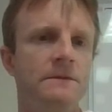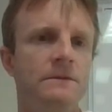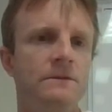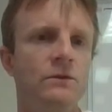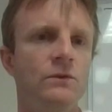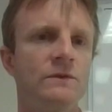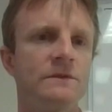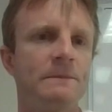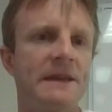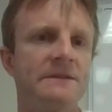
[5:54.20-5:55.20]
Do
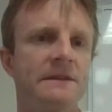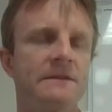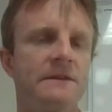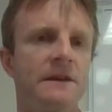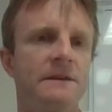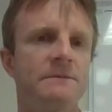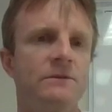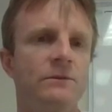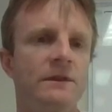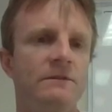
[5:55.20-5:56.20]
space and time
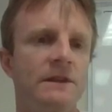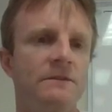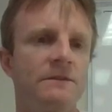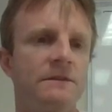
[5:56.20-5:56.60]
derivatives